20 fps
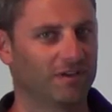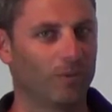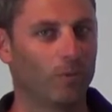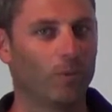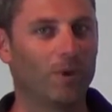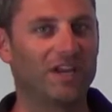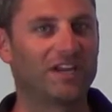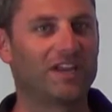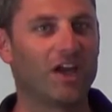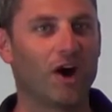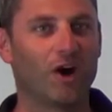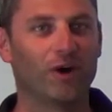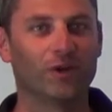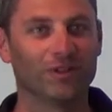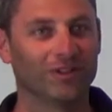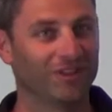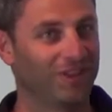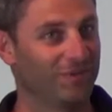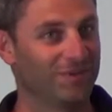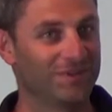Weird
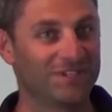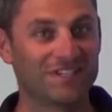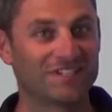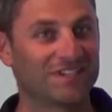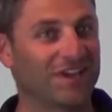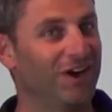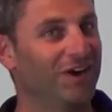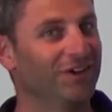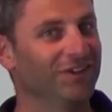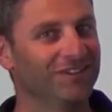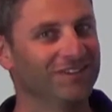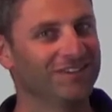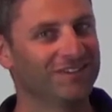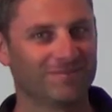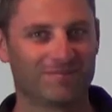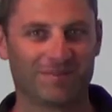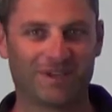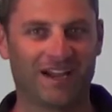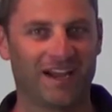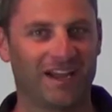goal, that was his goal,
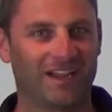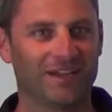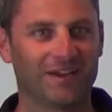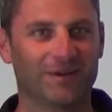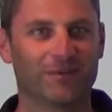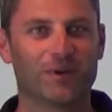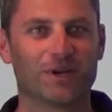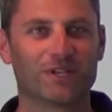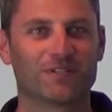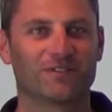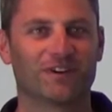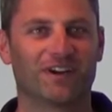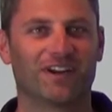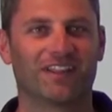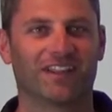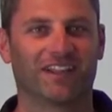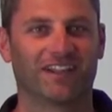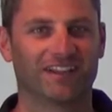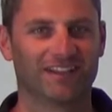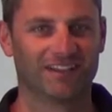but hey, works for
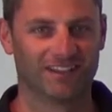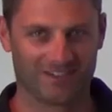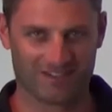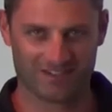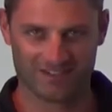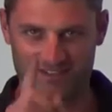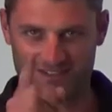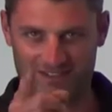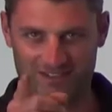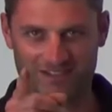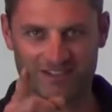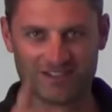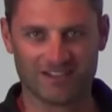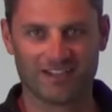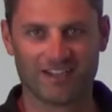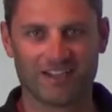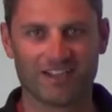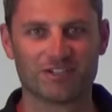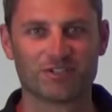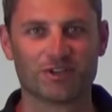anything.
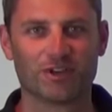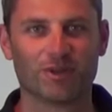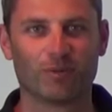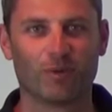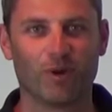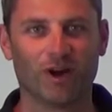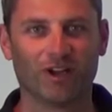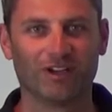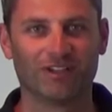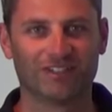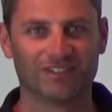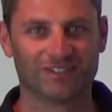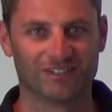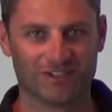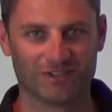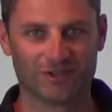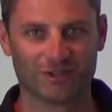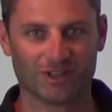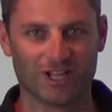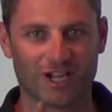Enjoy the water.
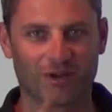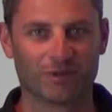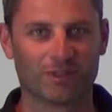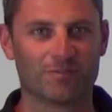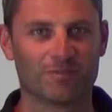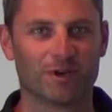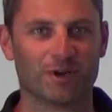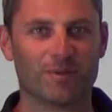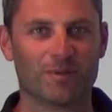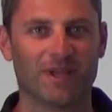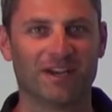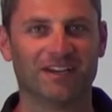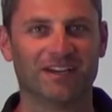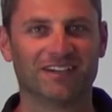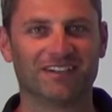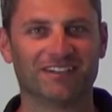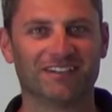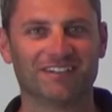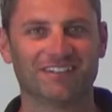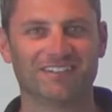and good luck with the mirror
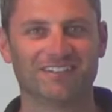men.